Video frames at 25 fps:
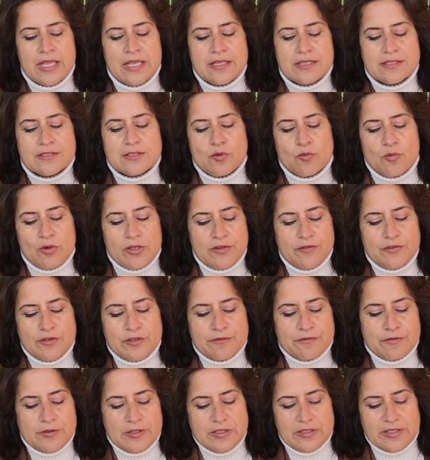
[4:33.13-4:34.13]
So one of the
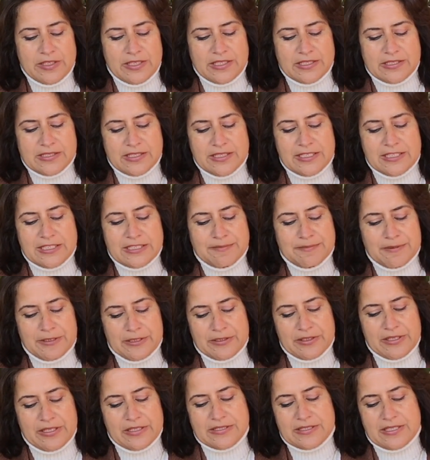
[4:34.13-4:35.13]
feelings and
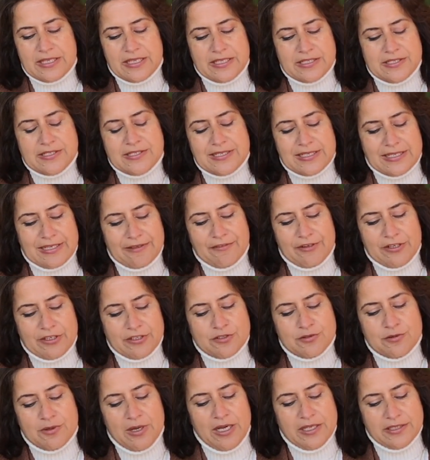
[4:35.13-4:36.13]
experiencing is to giving
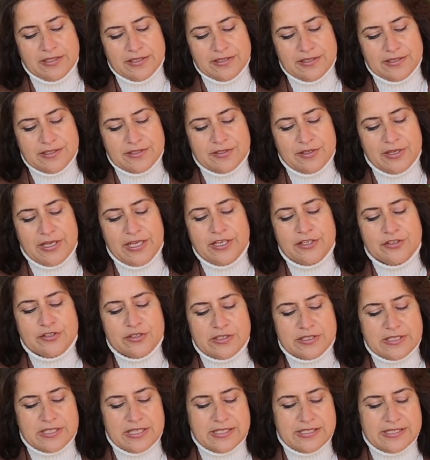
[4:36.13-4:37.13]
to others. So
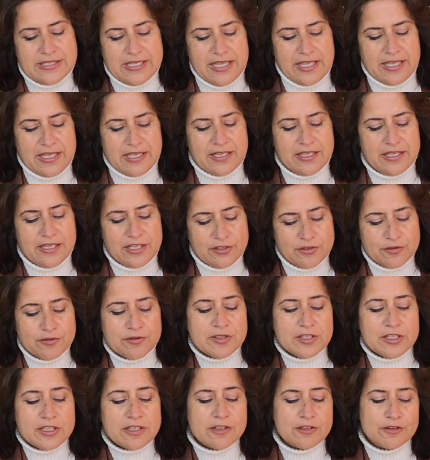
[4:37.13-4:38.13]
angels are saying, can you
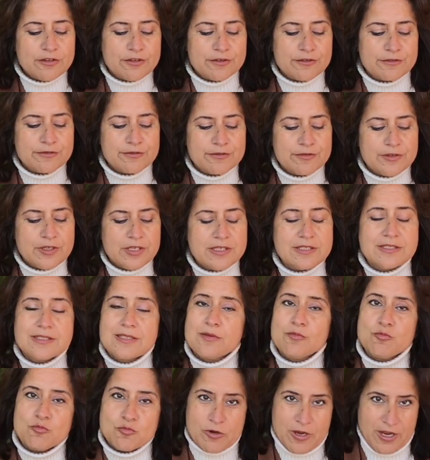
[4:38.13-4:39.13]
think of
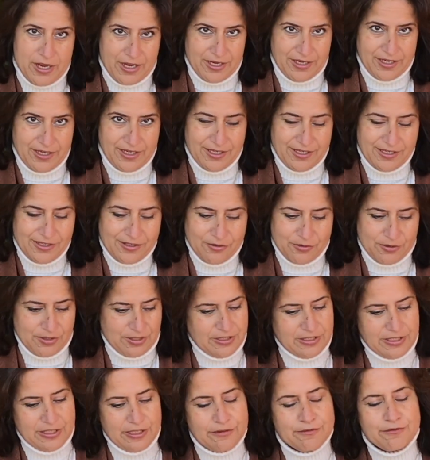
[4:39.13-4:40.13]
some way you
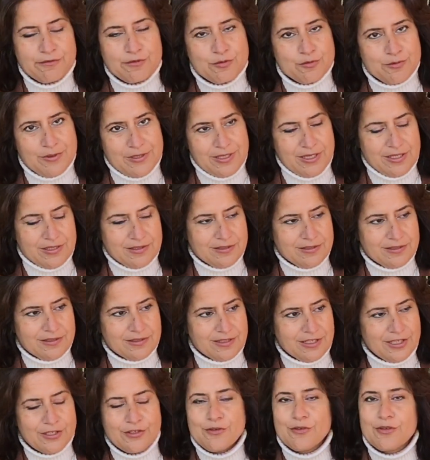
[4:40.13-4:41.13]
can give to another?
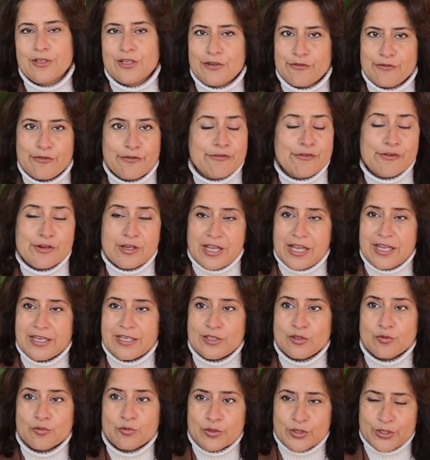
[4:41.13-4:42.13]
Can you give of a
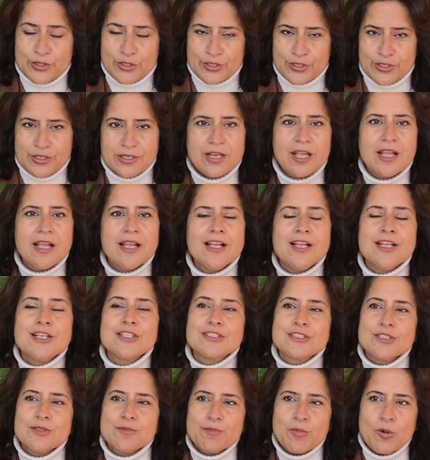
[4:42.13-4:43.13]
kind word,
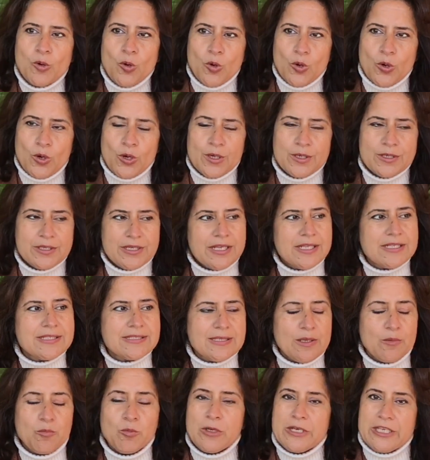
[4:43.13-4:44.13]
support? Is
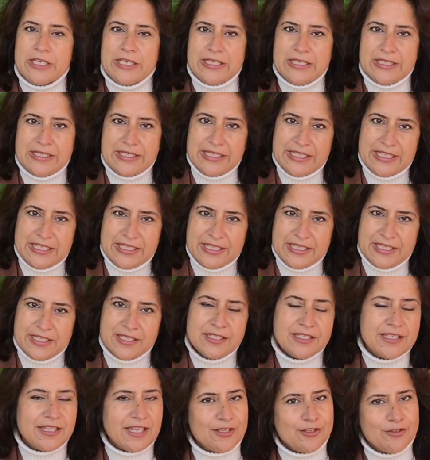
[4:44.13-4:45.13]
someone in
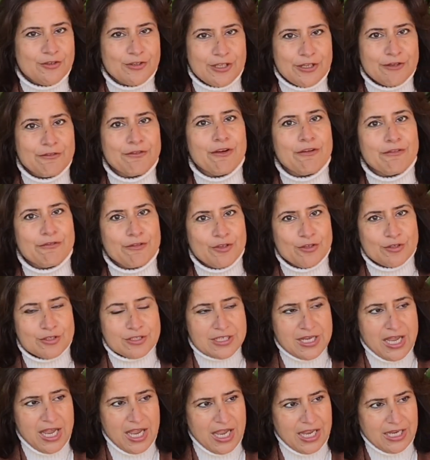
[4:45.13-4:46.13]
need? Can you give of your
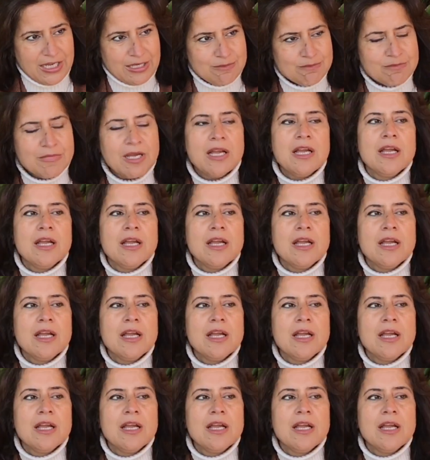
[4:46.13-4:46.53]
time?